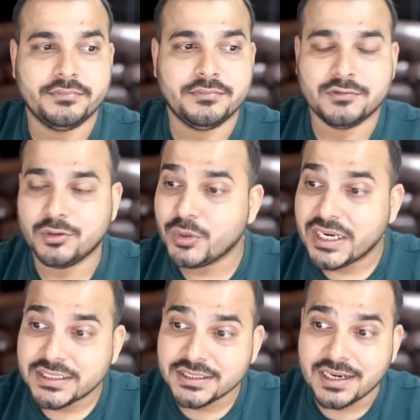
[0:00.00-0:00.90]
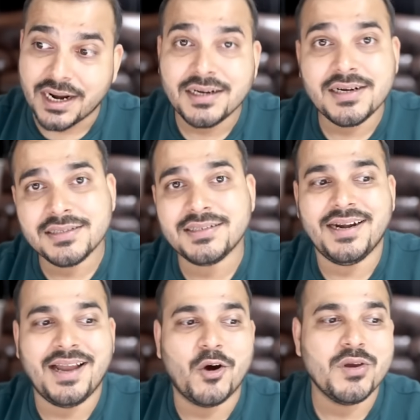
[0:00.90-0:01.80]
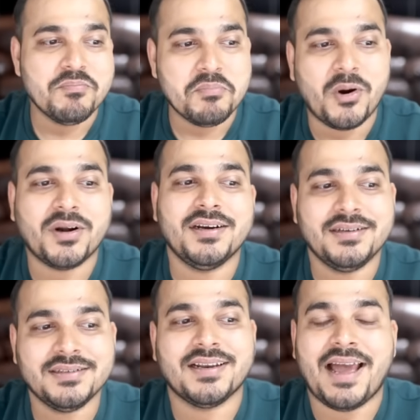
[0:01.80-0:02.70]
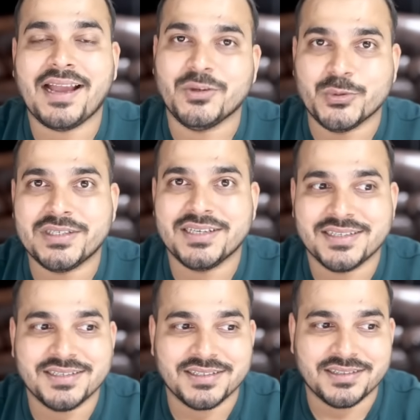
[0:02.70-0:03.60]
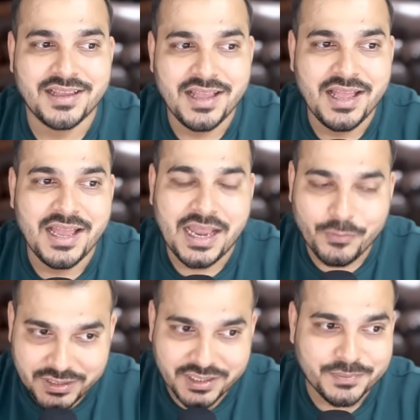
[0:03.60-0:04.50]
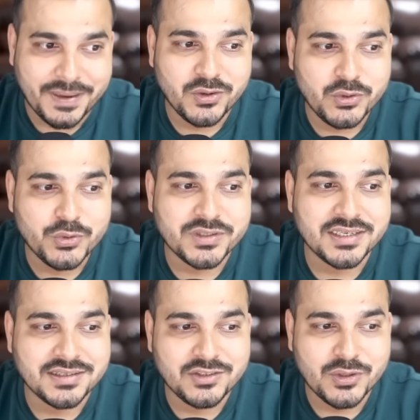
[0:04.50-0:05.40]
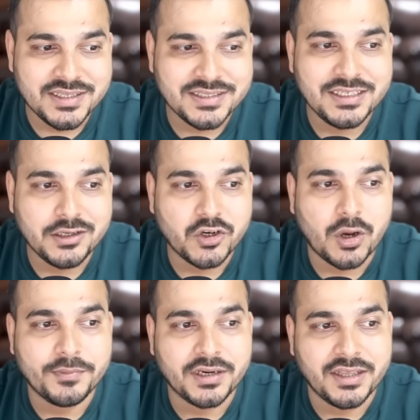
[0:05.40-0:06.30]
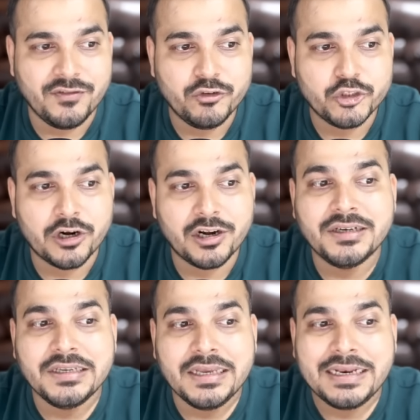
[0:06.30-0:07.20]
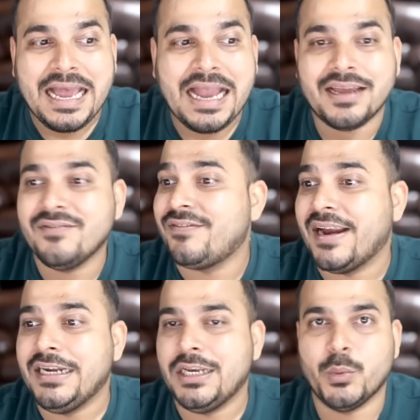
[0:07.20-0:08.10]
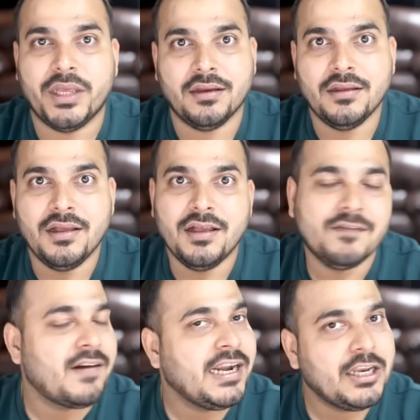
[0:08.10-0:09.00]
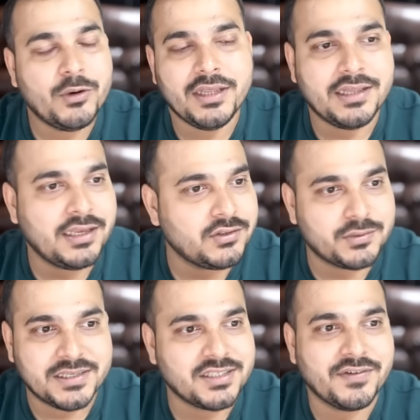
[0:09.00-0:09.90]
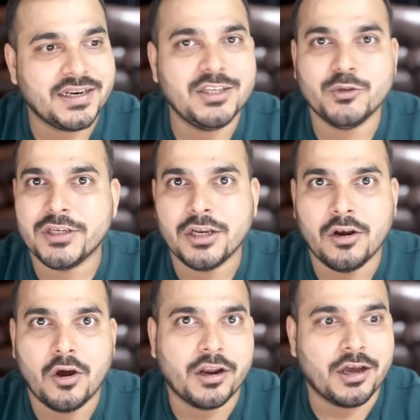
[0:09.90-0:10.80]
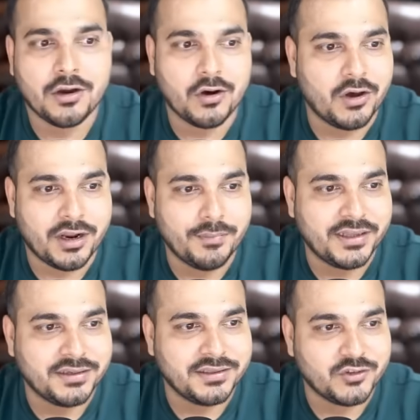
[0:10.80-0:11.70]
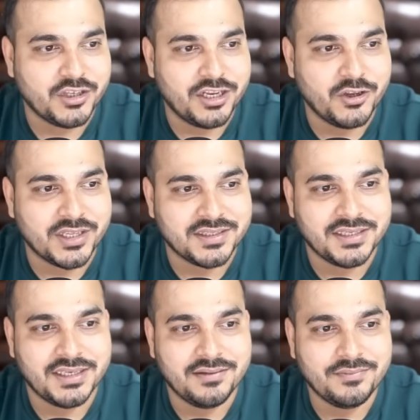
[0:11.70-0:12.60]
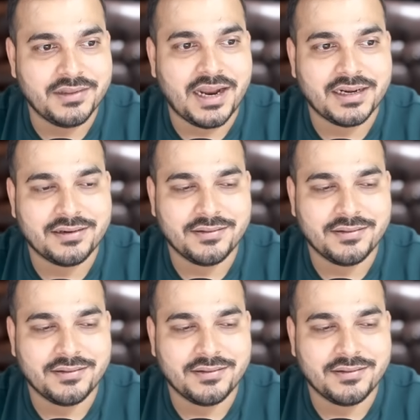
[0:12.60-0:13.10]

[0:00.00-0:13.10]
So you can just understand how important this RAG use cases is. And with respect to use cases, you can see the top three, few shot learning, RAG, and fine tuning fine tuning they specifically using LoRA QLoRA methods so here you can see that